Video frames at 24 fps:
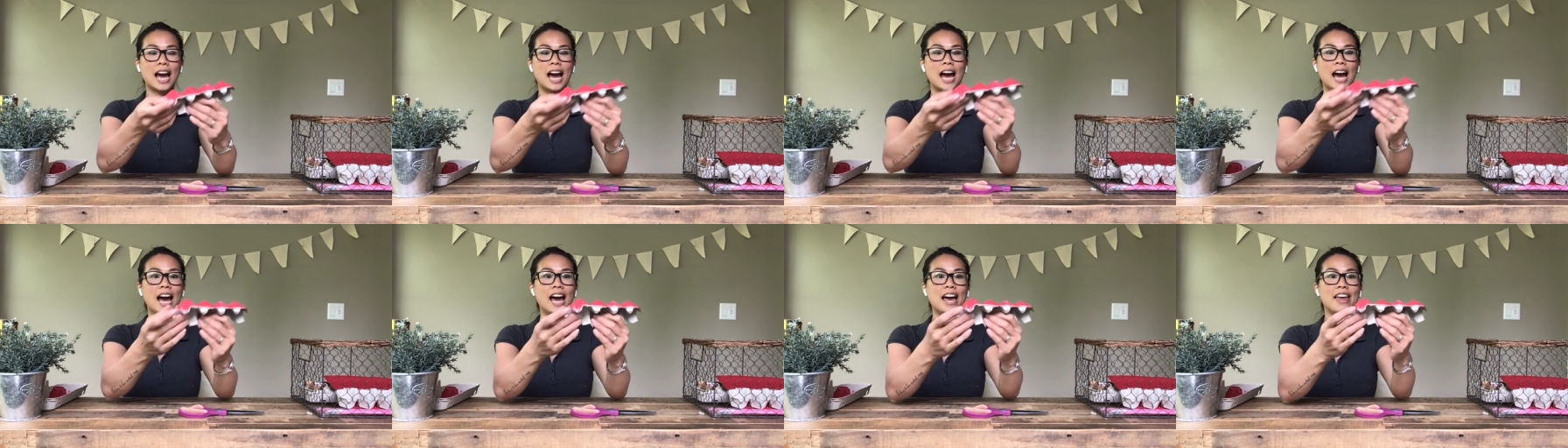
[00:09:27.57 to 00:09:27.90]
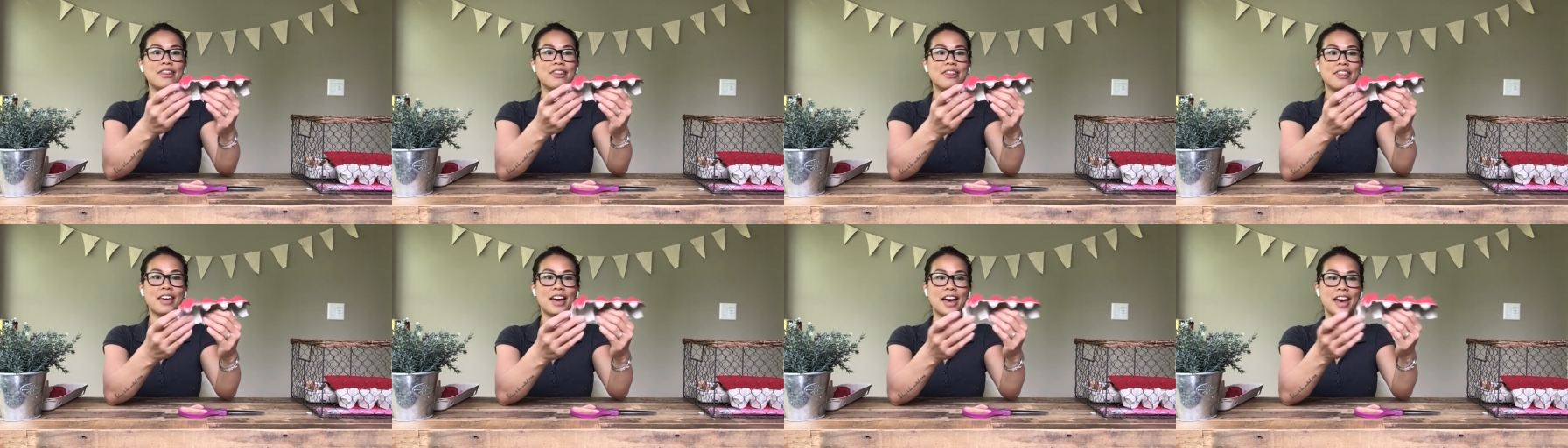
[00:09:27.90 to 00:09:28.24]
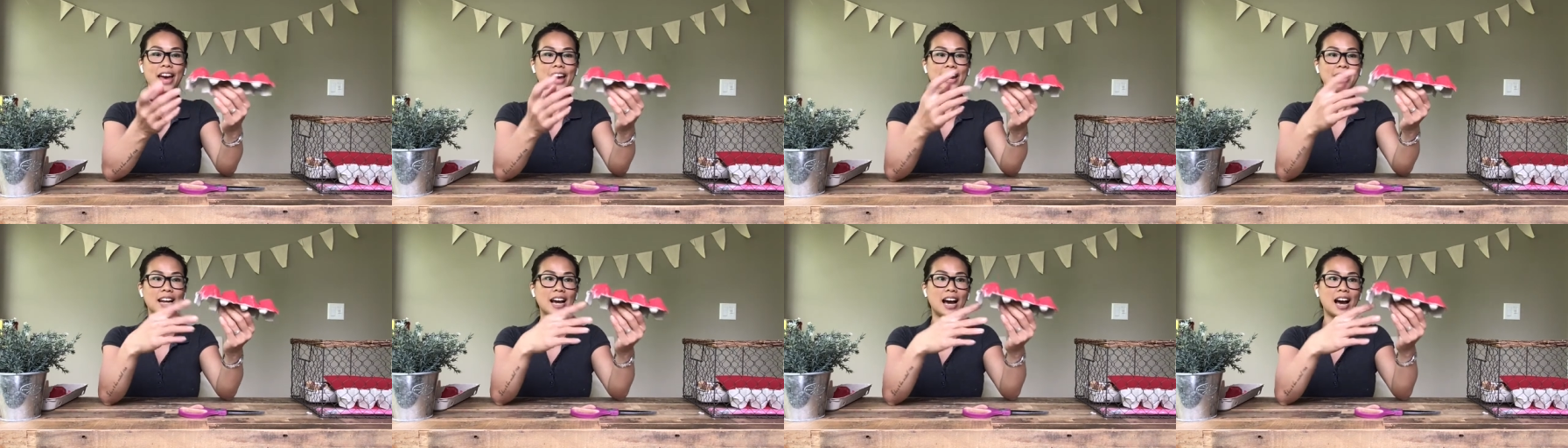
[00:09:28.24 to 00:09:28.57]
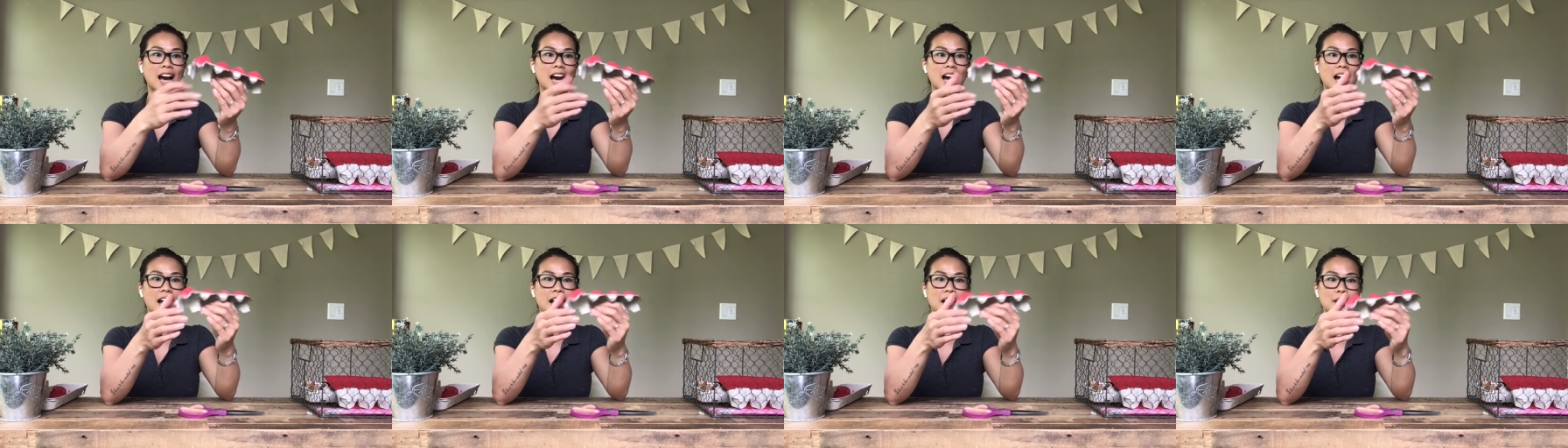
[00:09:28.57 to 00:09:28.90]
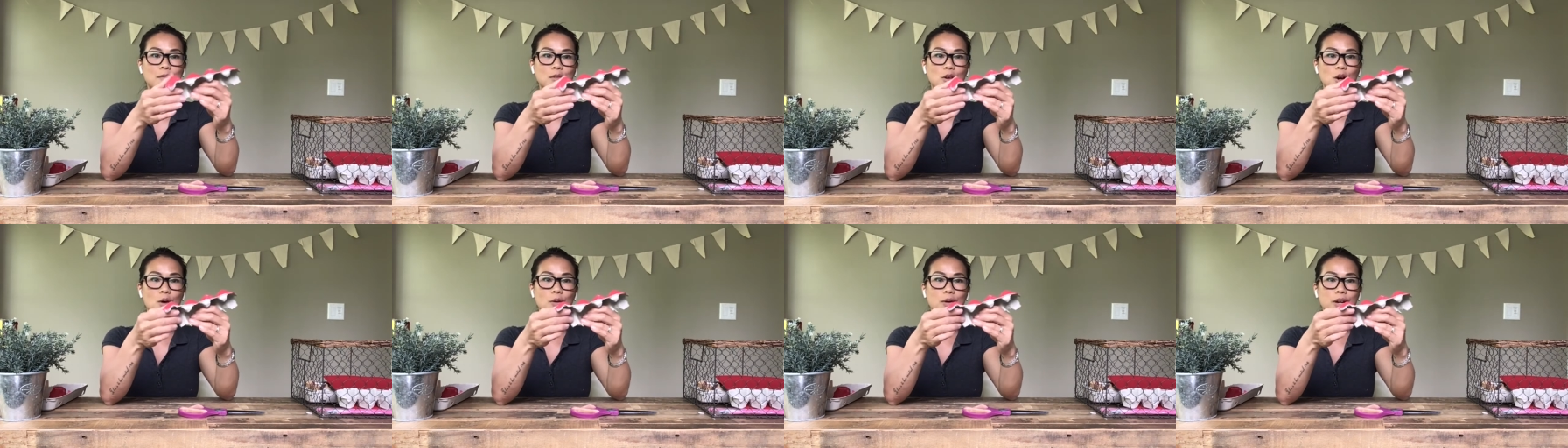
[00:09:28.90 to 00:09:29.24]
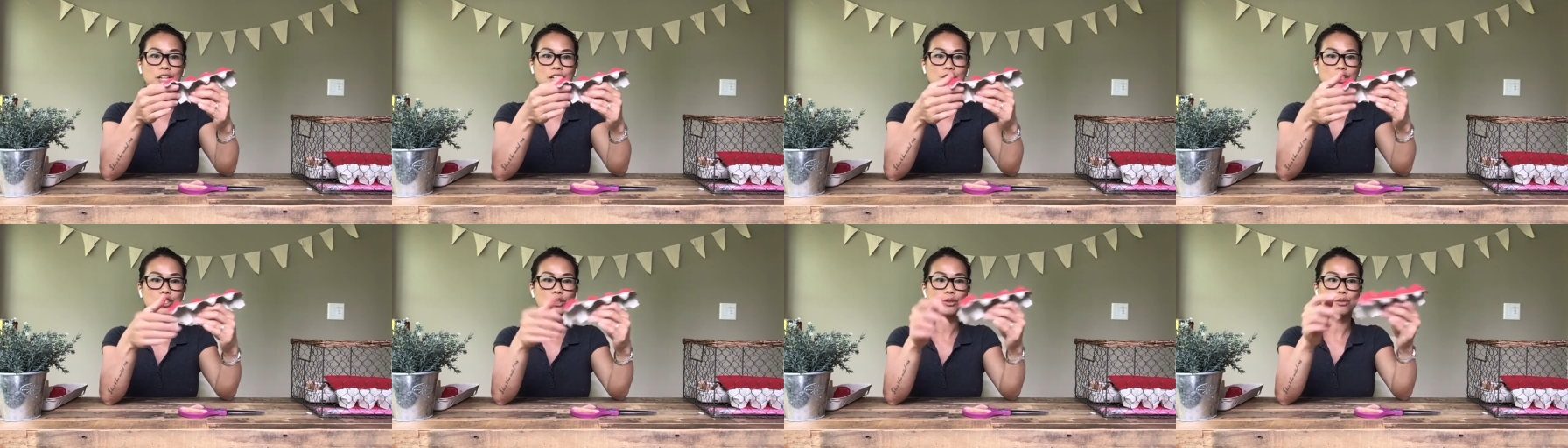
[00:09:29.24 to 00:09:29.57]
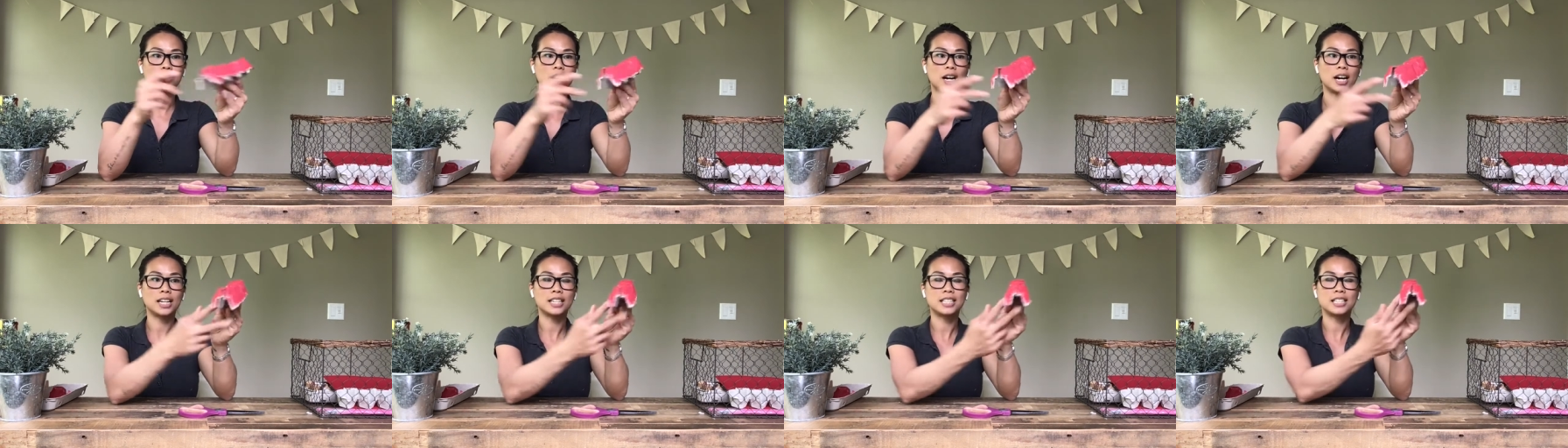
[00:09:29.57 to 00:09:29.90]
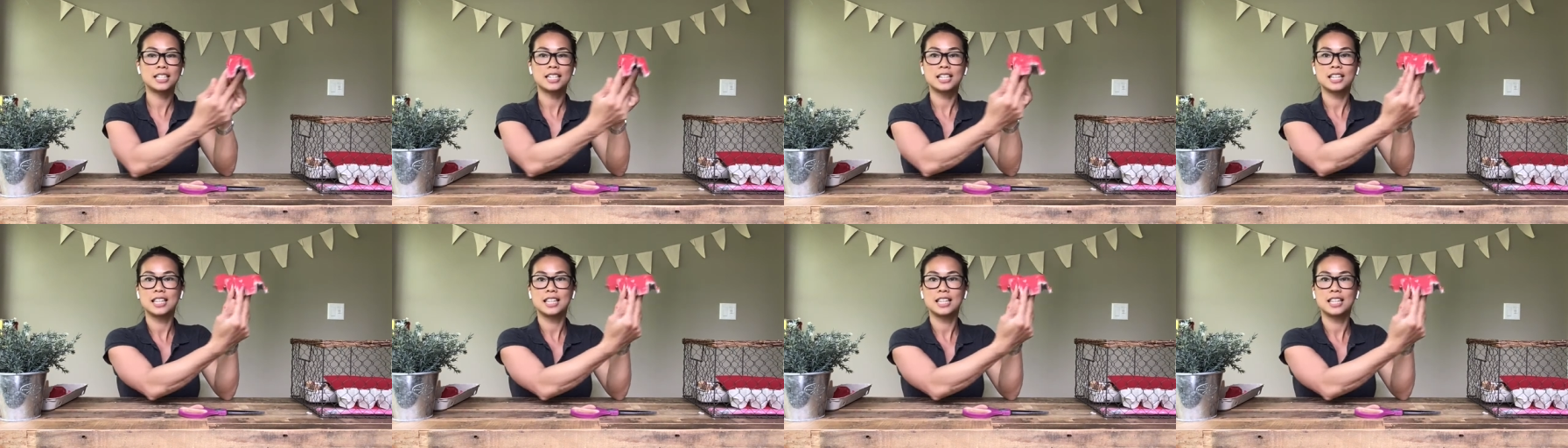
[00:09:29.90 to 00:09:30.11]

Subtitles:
And then I'm going to cut